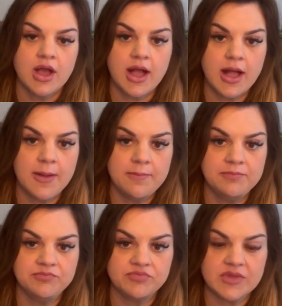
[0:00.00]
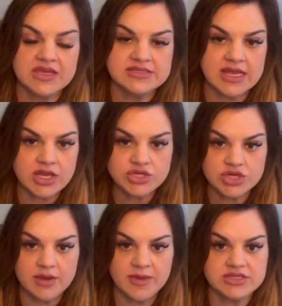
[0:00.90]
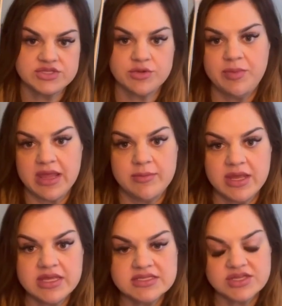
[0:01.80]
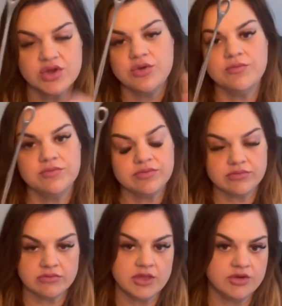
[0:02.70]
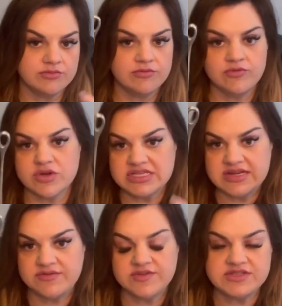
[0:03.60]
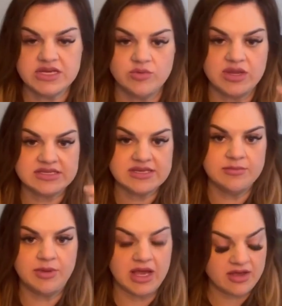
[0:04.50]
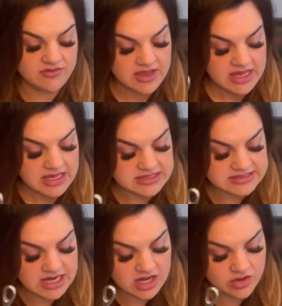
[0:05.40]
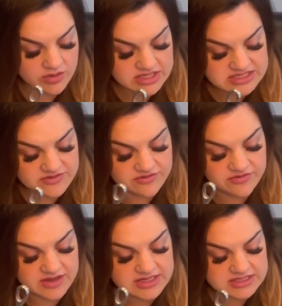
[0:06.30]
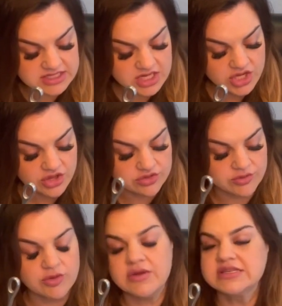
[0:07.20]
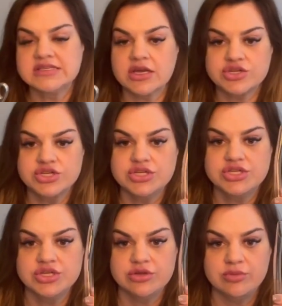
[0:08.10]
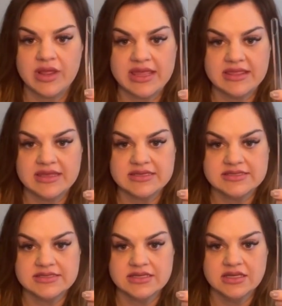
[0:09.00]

a second trimester baby, 14, 15 weeks and above, is not going to fit through a suction tube like this.